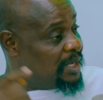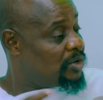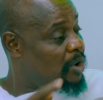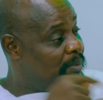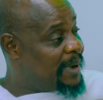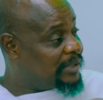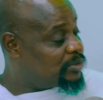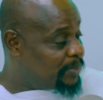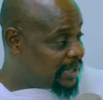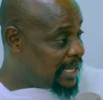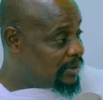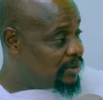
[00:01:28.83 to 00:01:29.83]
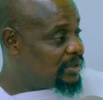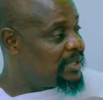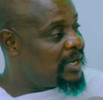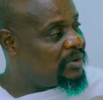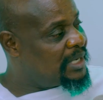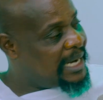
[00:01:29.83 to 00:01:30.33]
Coming back to Port Harcourt,
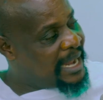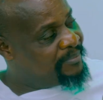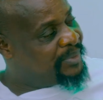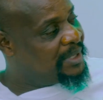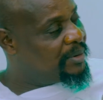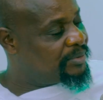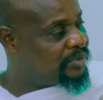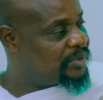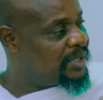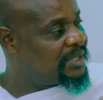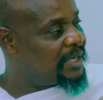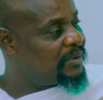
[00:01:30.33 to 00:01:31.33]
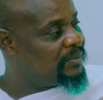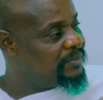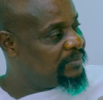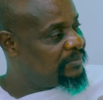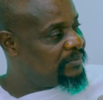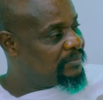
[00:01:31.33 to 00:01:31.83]
they can beat them up to 3-0.
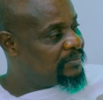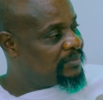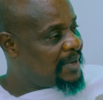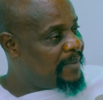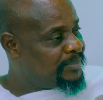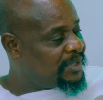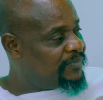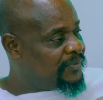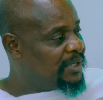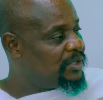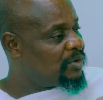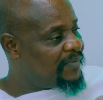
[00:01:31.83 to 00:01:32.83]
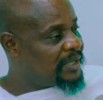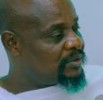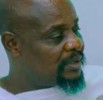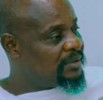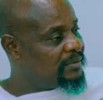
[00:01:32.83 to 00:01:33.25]
I'm seeing Finidi overturning